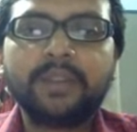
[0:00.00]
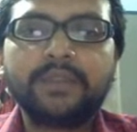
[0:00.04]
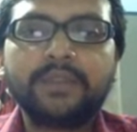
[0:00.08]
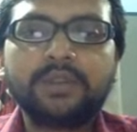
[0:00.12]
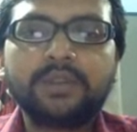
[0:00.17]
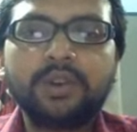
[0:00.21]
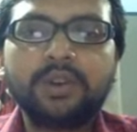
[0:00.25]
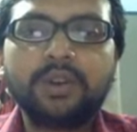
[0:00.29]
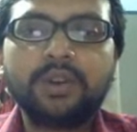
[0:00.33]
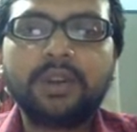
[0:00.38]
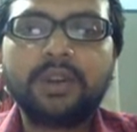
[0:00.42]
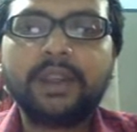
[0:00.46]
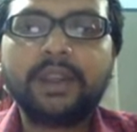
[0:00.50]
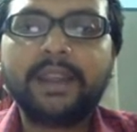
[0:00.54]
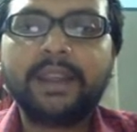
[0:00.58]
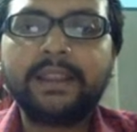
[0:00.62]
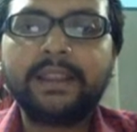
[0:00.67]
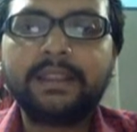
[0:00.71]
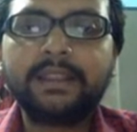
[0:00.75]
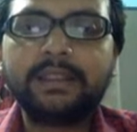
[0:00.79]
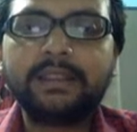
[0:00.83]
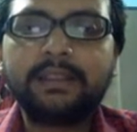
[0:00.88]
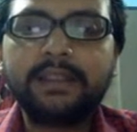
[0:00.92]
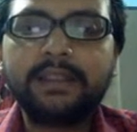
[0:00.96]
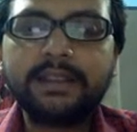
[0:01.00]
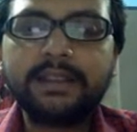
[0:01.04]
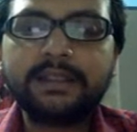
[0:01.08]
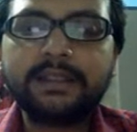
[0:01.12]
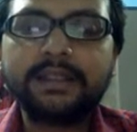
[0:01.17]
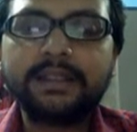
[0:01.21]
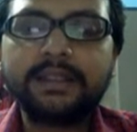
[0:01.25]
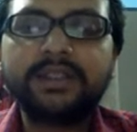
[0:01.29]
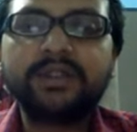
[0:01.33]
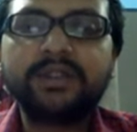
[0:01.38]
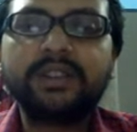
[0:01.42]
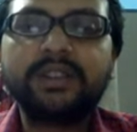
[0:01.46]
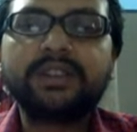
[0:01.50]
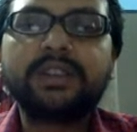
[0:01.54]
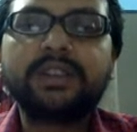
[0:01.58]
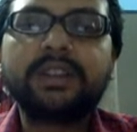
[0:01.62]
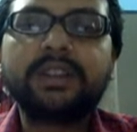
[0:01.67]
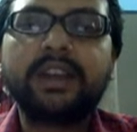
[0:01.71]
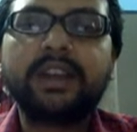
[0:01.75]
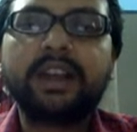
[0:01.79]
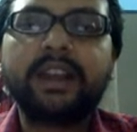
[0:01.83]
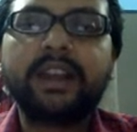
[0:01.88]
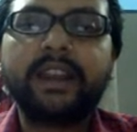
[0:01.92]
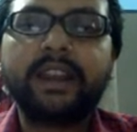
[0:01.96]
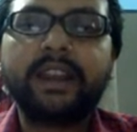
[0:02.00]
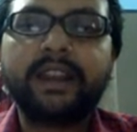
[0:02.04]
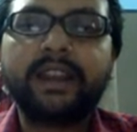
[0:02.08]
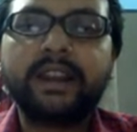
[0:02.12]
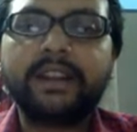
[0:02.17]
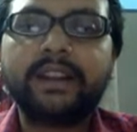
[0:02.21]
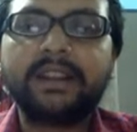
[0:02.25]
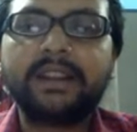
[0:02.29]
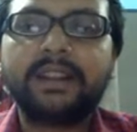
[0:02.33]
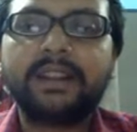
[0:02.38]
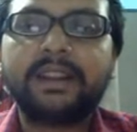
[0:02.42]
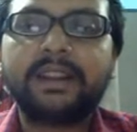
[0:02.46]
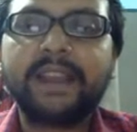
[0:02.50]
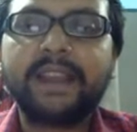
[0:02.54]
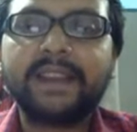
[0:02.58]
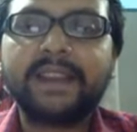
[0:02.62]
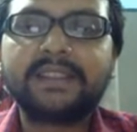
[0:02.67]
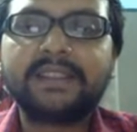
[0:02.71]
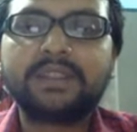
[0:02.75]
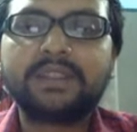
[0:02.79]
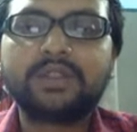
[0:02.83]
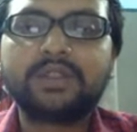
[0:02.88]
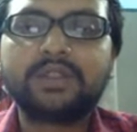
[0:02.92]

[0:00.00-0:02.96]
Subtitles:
So in this situation again it gets